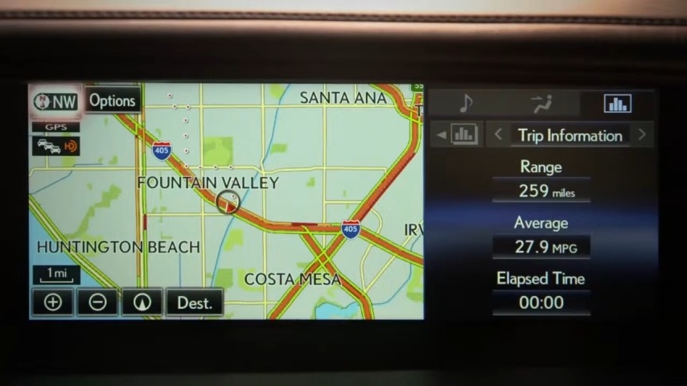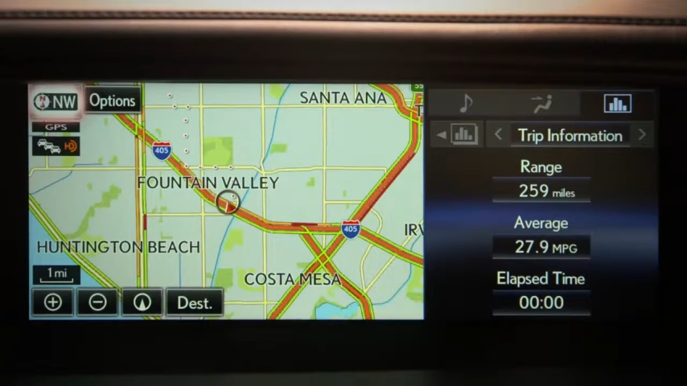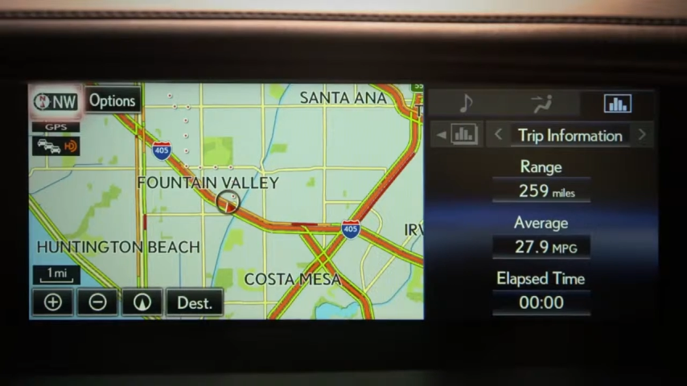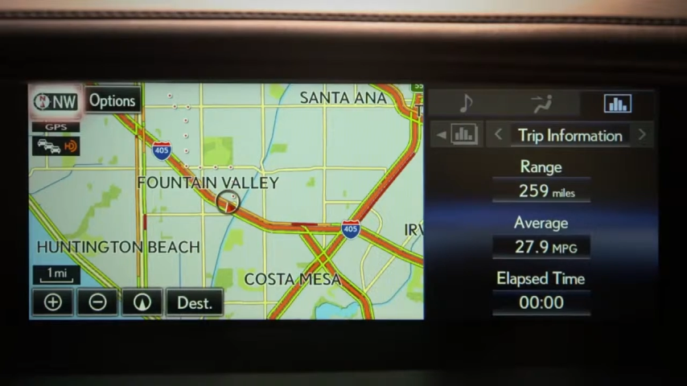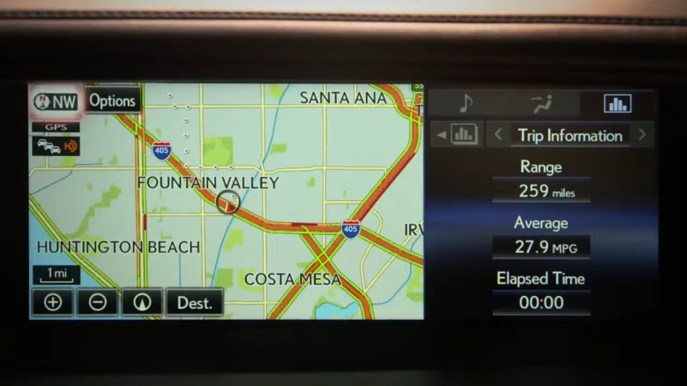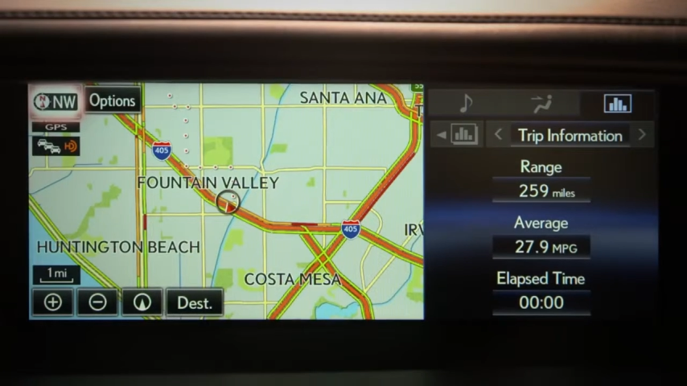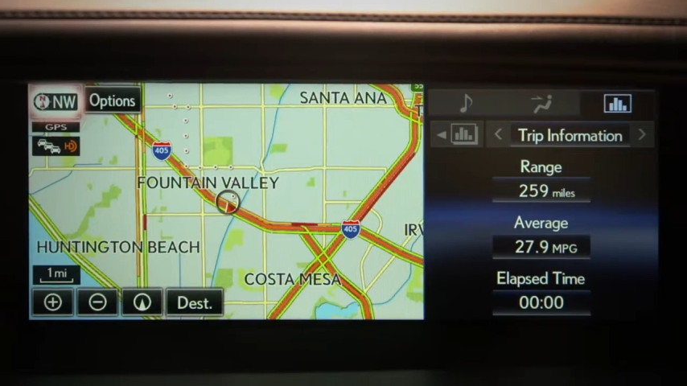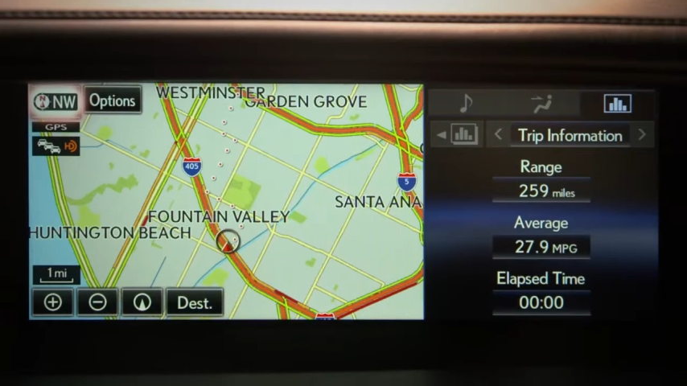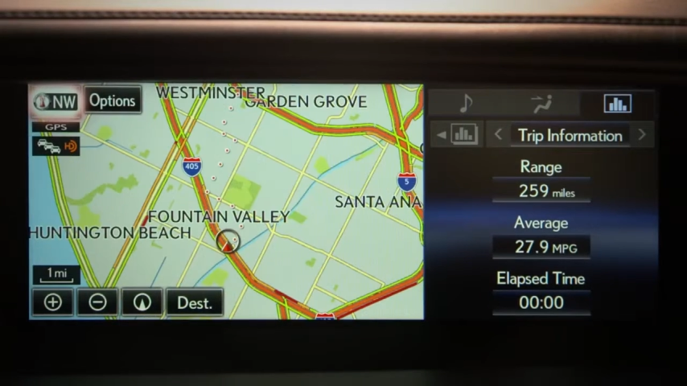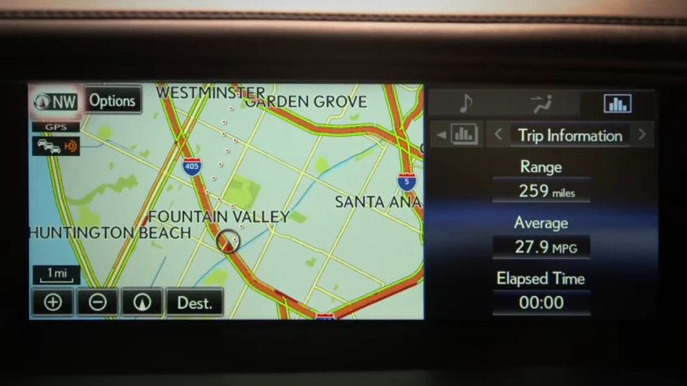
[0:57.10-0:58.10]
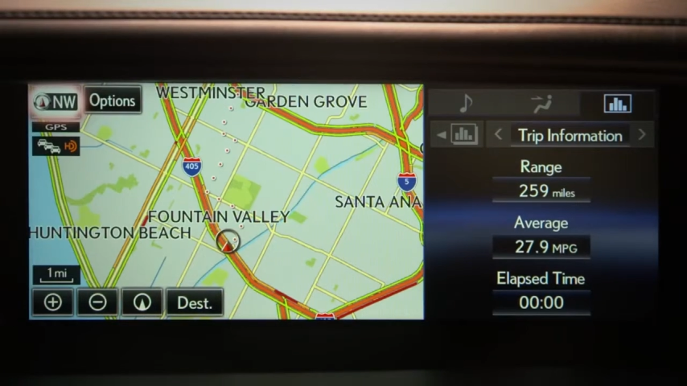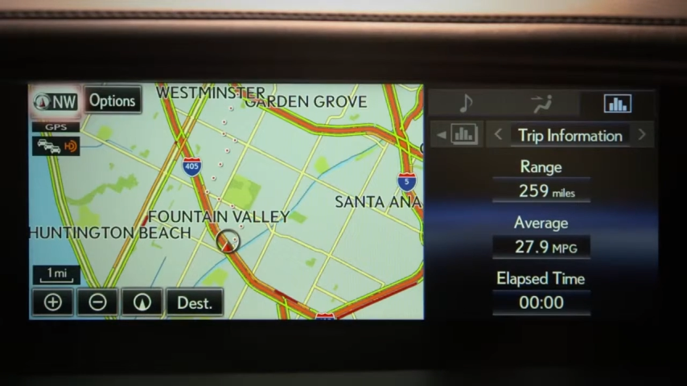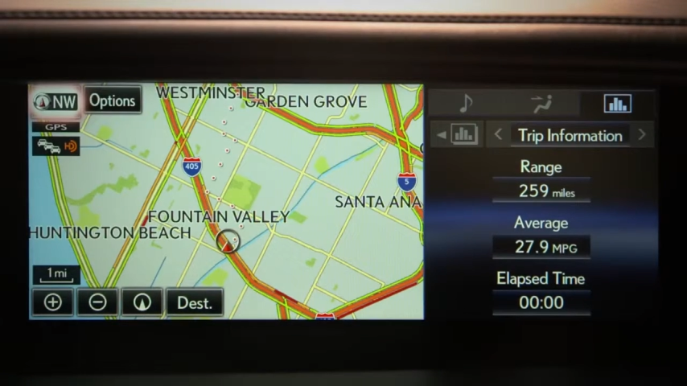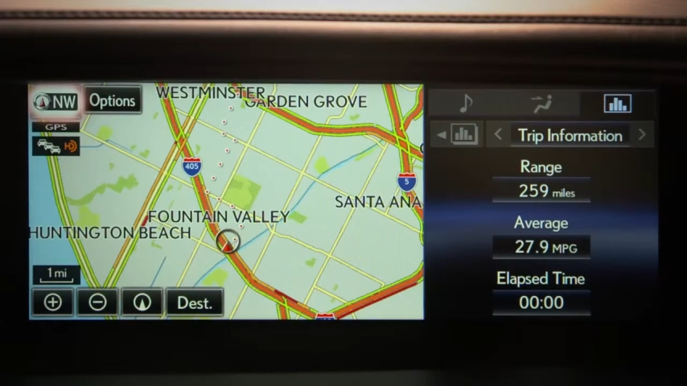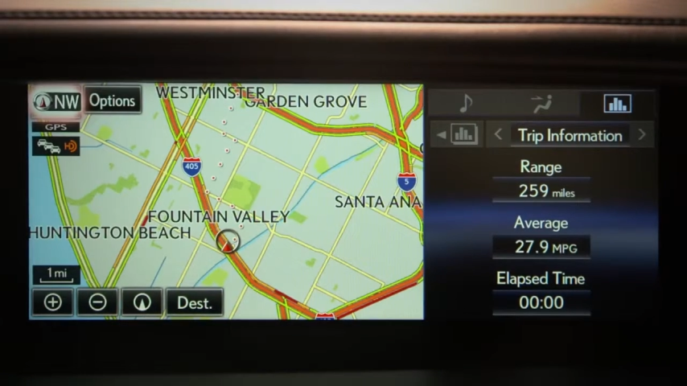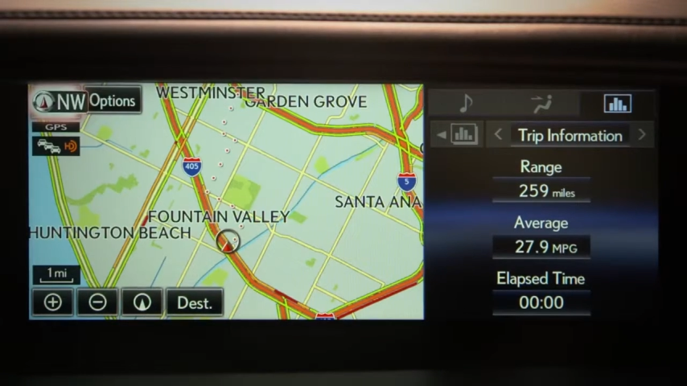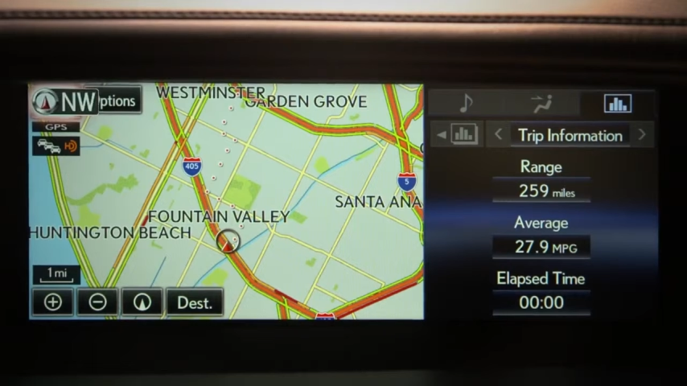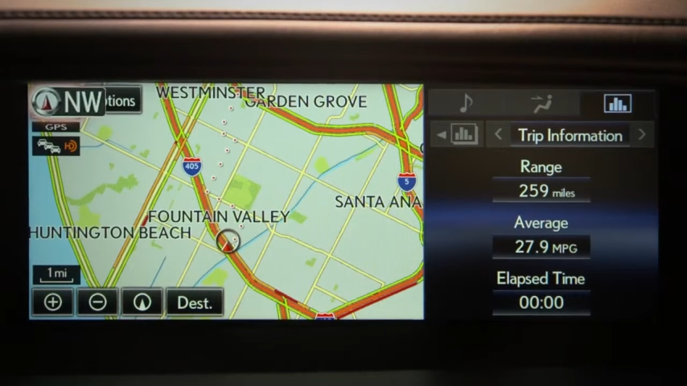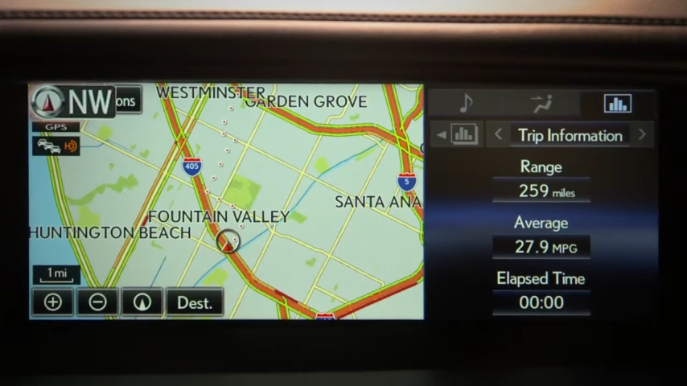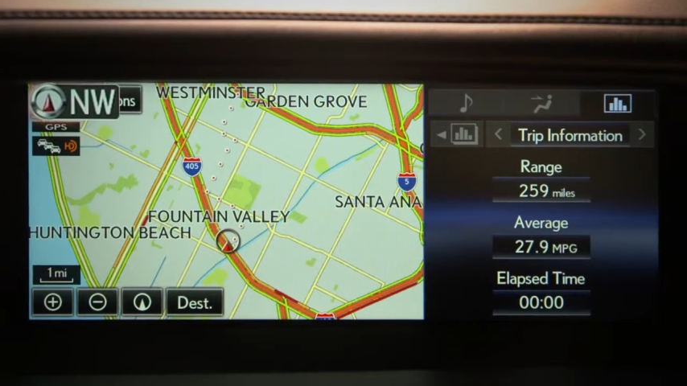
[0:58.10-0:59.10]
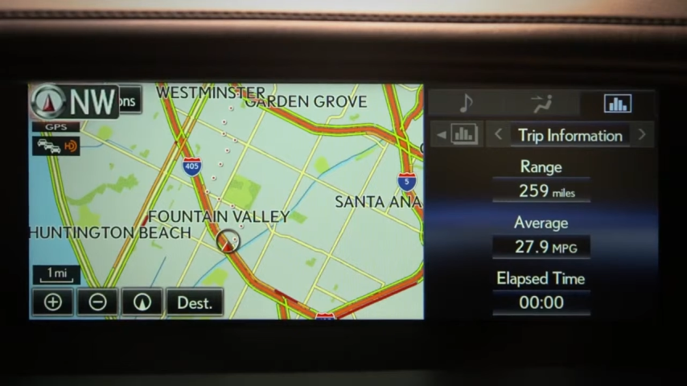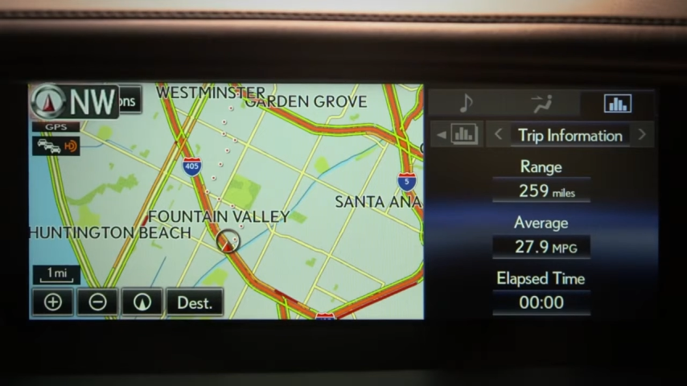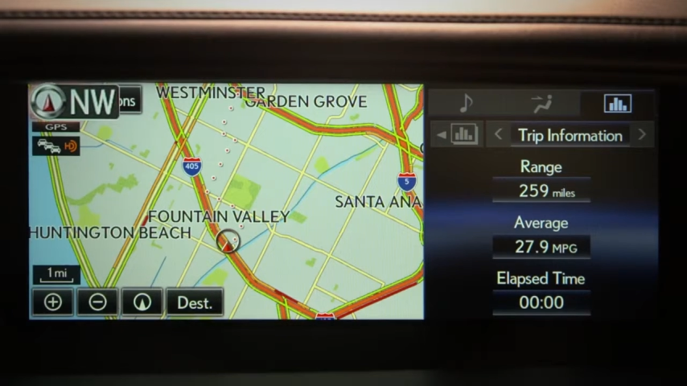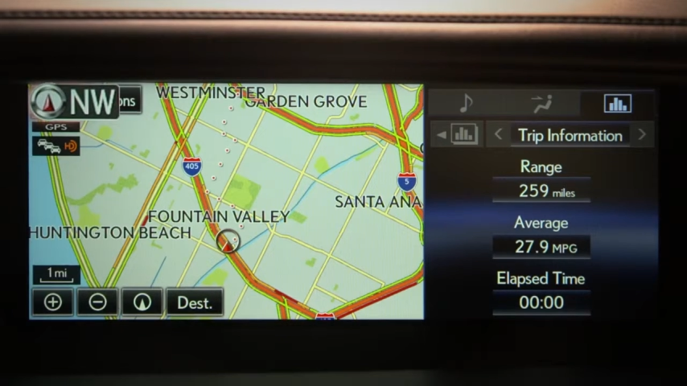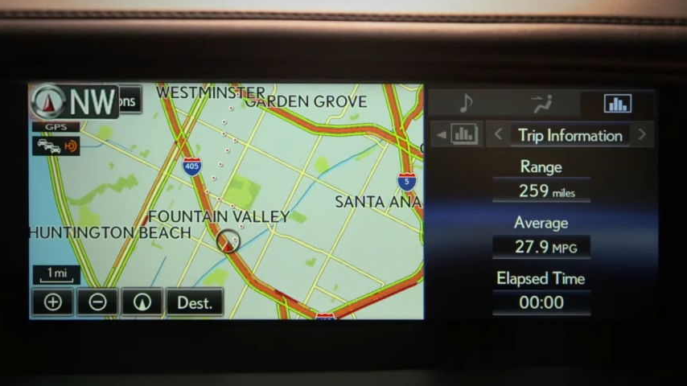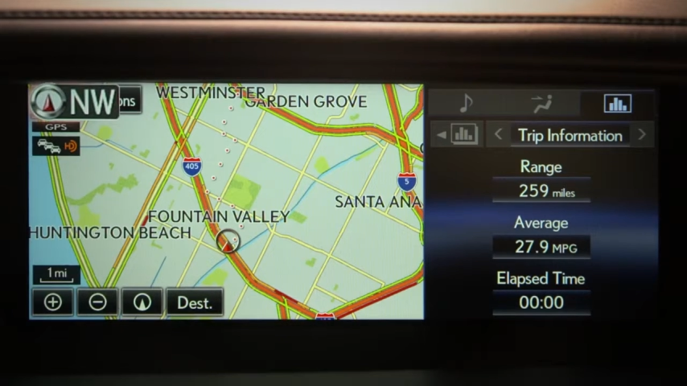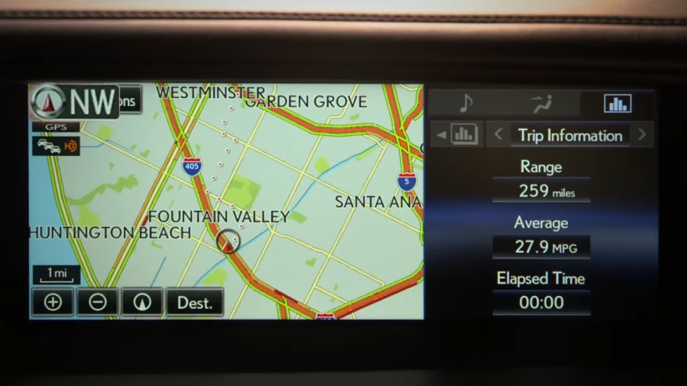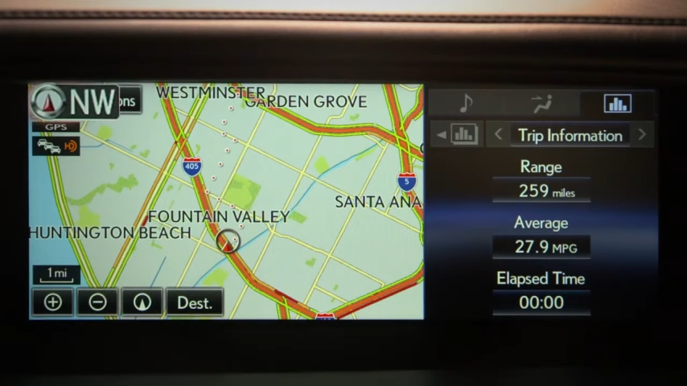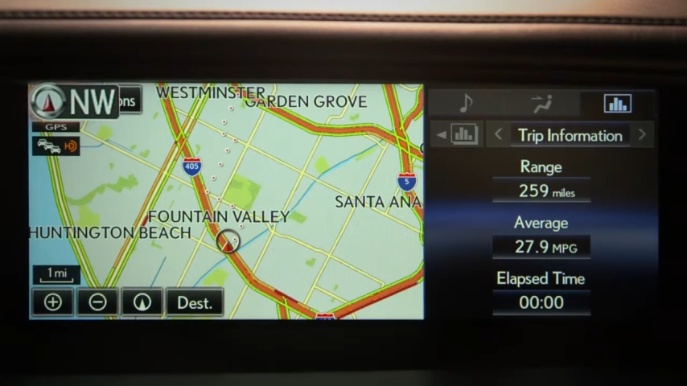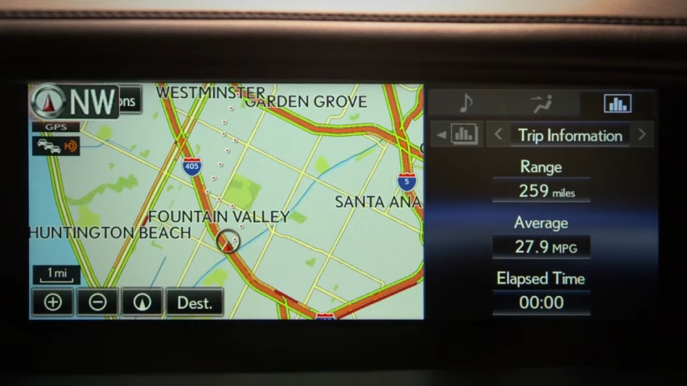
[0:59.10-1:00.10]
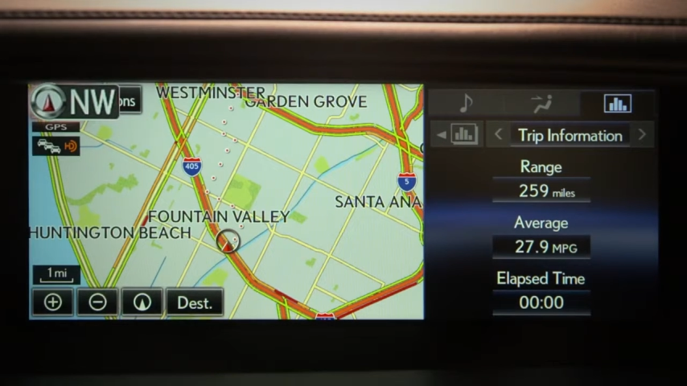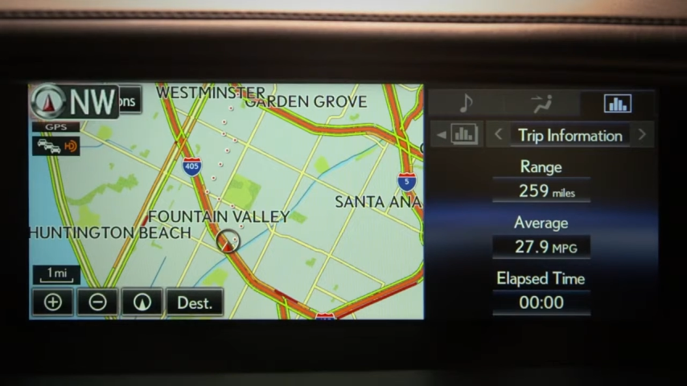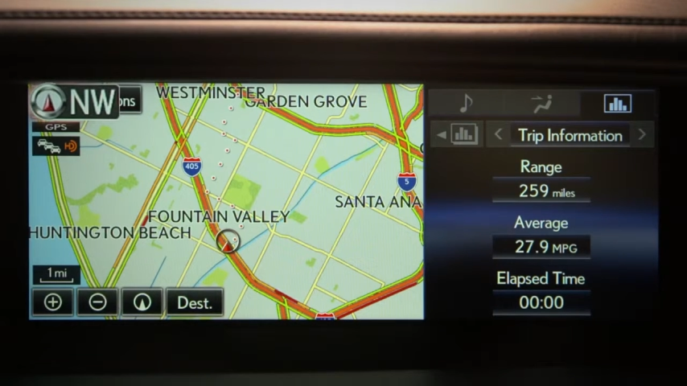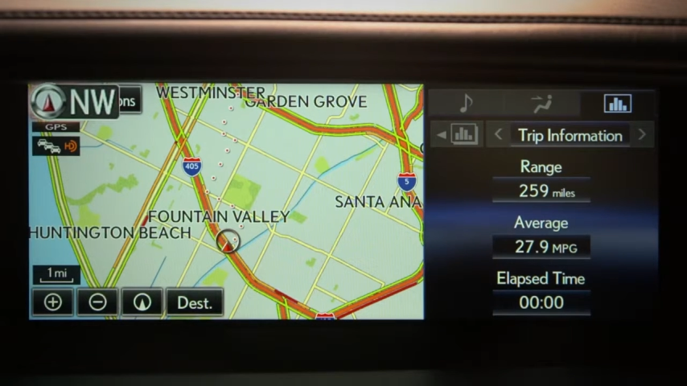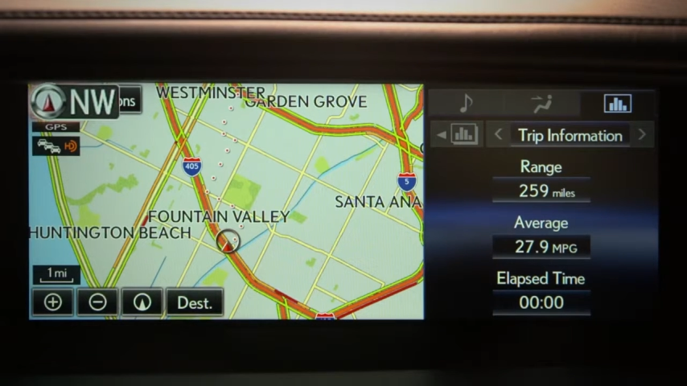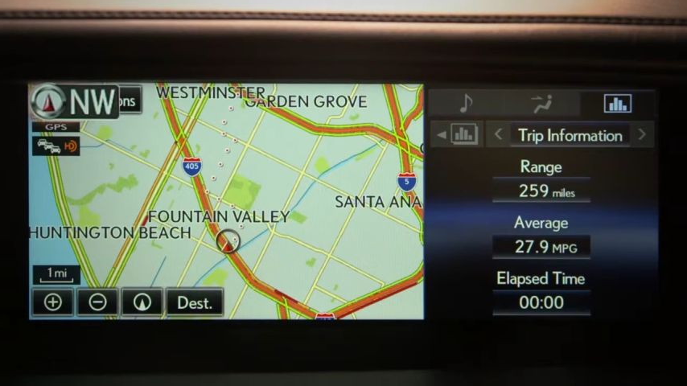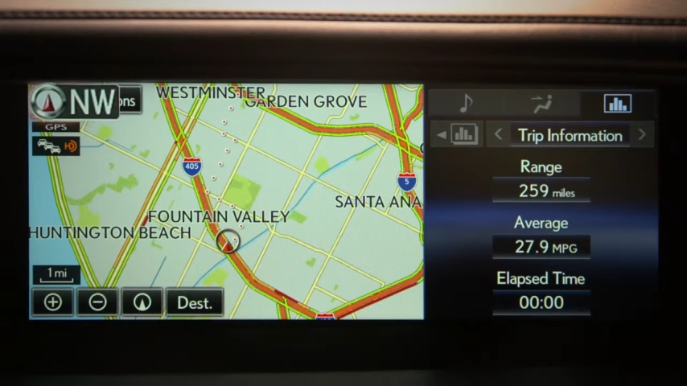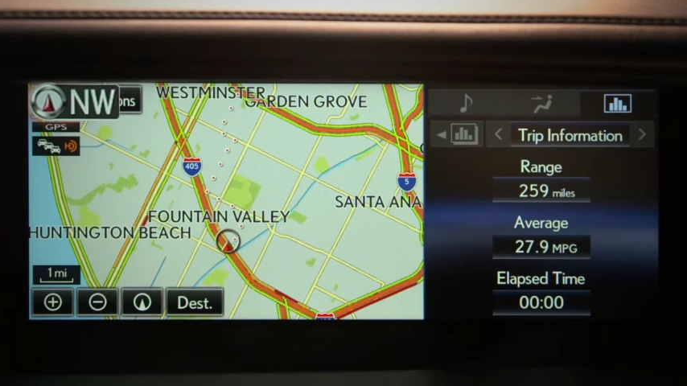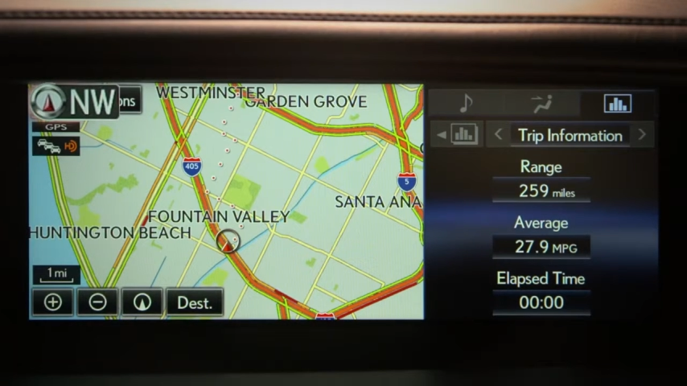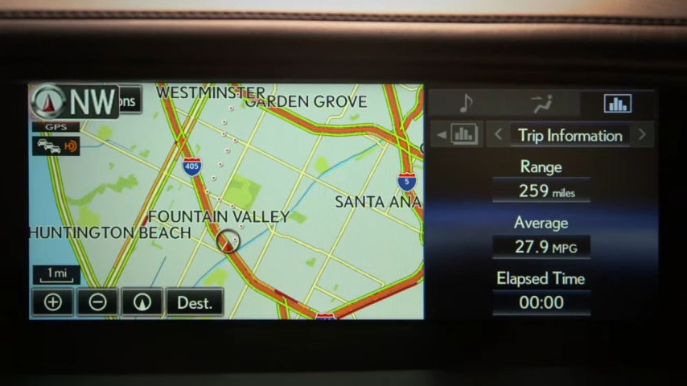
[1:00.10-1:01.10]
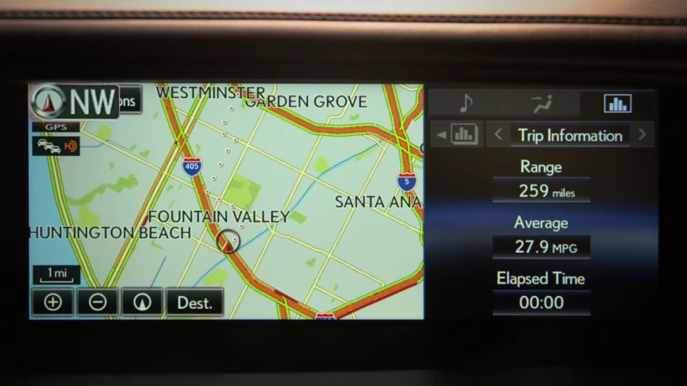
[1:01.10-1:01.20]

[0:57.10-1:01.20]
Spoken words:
(no speaker visible)